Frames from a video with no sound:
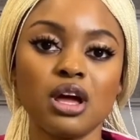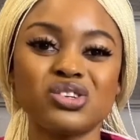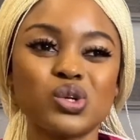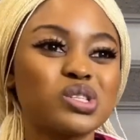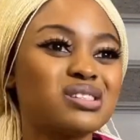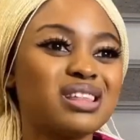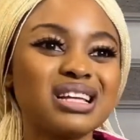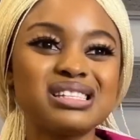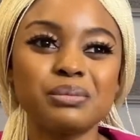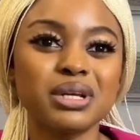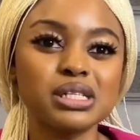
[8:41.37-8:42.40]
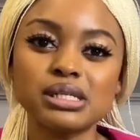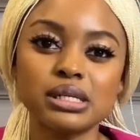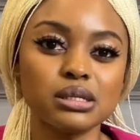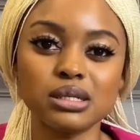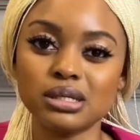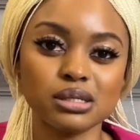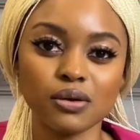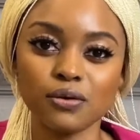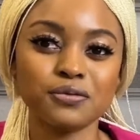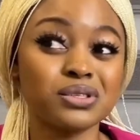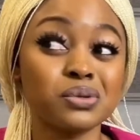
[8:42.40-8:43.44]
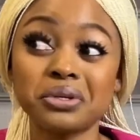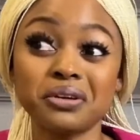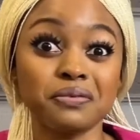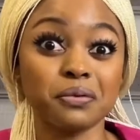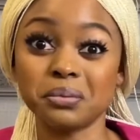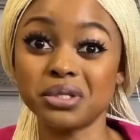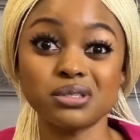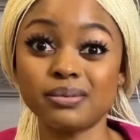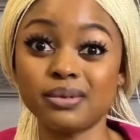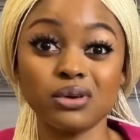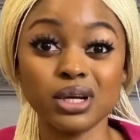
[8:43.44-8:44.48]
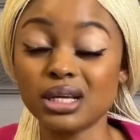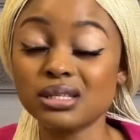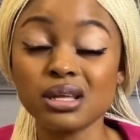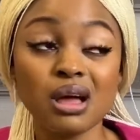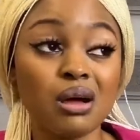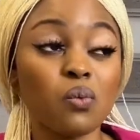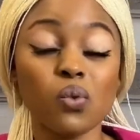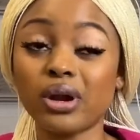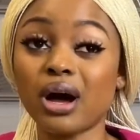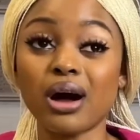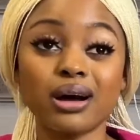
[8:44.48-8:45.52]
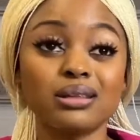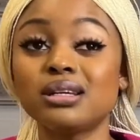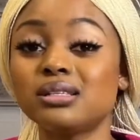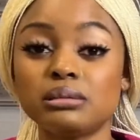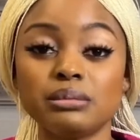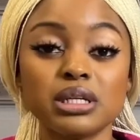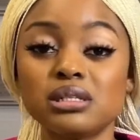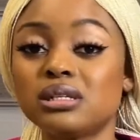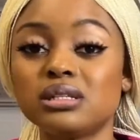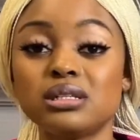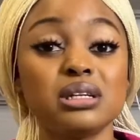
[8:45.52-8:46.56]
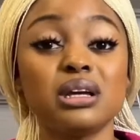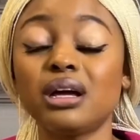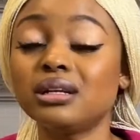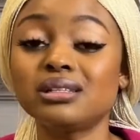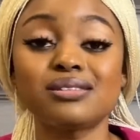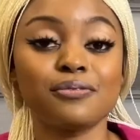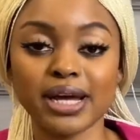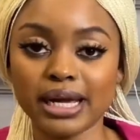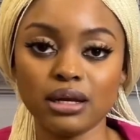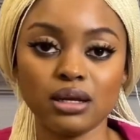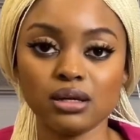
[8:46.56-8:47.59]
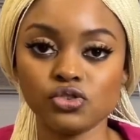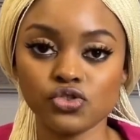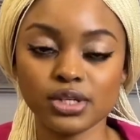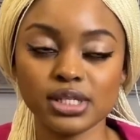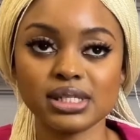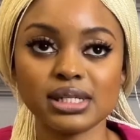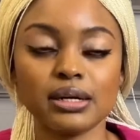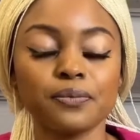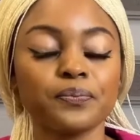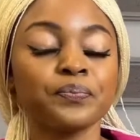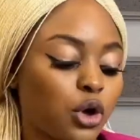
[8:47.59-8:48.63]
Just 30 minutes a day self, it's okay for me, to be honest. 1 hour 30 minutes a day, it's fine. Do you understand?